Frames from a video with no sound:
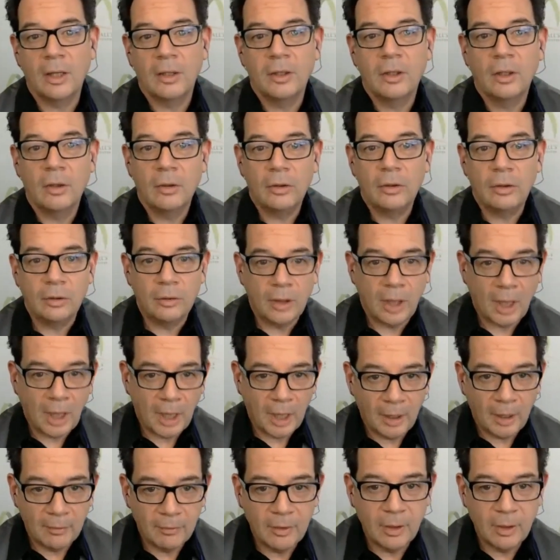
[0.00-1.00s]
know you uh,
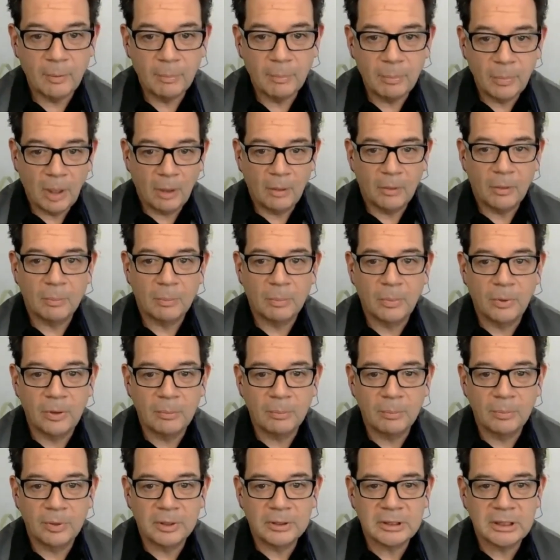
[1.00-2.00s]
have a PowerPoint
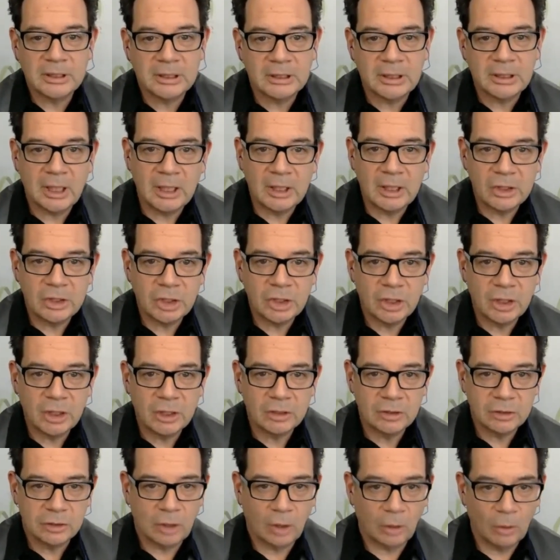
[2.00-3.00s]
presentation,
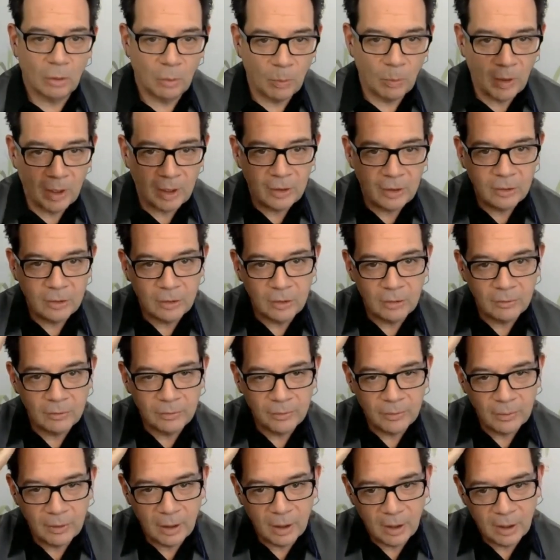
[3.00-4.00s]
so I while you're
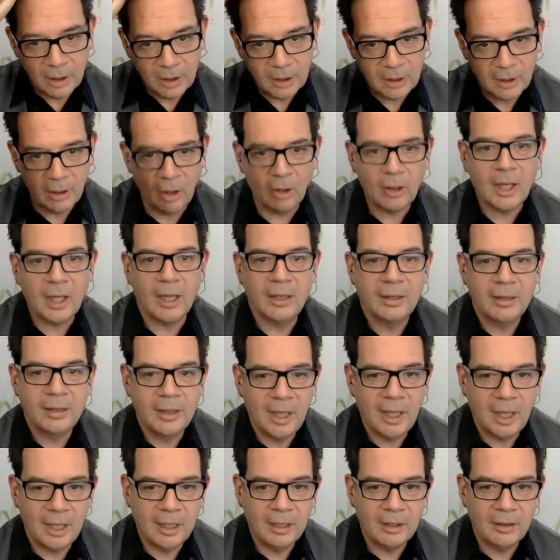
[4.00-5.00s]
uh, okay,
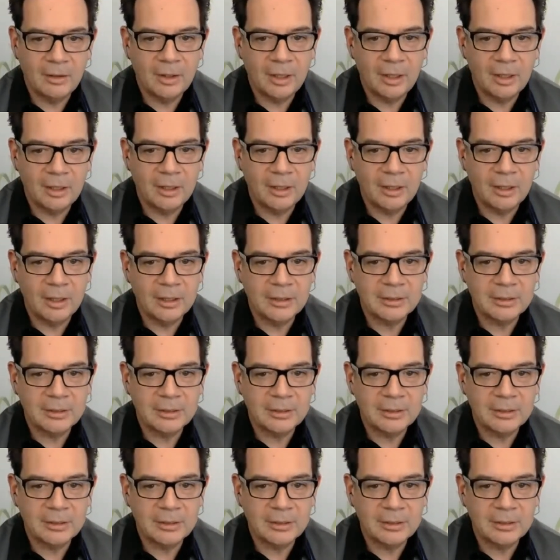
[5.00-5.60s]
there, there it is.